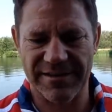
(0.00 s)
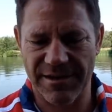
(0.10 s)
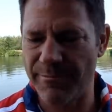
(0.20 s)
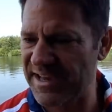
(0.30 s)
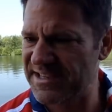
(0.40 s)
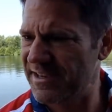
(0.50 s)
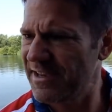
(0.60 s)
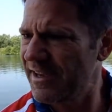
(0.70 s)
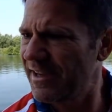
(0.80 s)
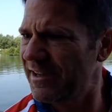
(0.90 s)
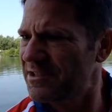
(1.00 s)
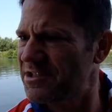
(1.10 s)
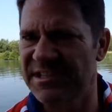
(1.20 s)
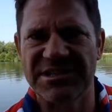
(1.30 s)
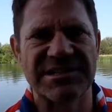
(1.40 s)
Amazing.
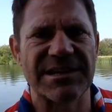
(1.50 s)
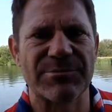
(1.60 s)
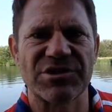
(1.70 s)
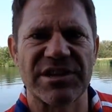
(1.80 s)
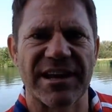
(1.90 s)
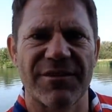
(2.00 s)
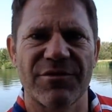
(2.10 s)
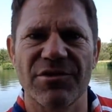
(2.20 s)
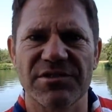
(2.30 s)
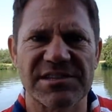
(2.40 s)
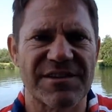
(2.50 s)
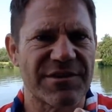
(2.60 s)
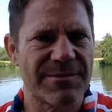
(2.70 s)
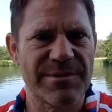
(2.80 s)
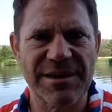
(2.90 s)
Just double check. I've got stuff
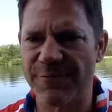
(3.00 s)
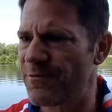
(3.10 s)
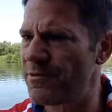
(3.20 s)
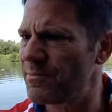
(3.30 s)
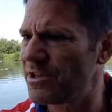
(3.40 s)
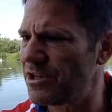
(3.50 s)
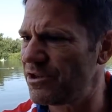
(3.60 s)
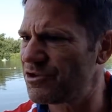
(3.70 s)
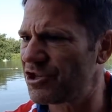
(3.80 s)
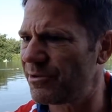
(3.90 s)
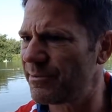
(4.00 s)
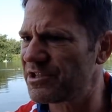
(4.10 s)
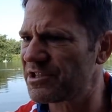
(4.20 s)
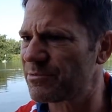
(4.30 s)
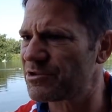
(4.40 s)
coming in from YouTube. Let me
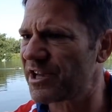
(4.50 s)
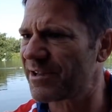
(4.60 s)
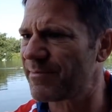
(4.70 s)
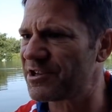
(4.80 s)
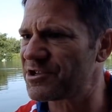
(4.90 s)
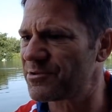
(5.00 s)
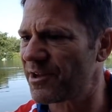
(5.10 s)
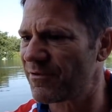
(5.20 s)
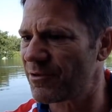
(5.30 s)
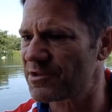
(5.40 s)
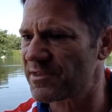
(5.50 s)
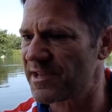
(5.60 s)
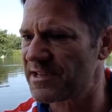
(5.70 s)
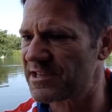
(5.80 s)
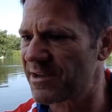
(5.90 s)
just double check and make sure that I've got
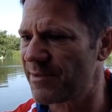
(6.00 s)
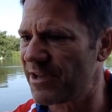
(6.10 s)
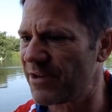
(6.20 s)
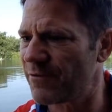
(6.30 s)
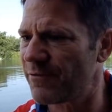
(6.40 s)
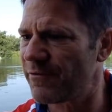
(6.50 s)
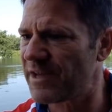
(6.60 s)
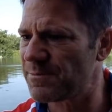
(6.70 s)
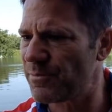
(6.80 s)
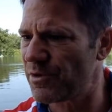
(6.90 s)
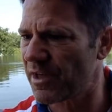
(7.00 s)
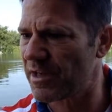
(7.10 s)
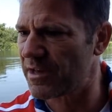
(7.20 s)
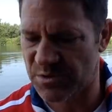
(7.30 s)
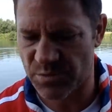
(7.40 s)
things coming in on Facebook
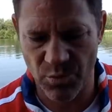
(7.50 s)
as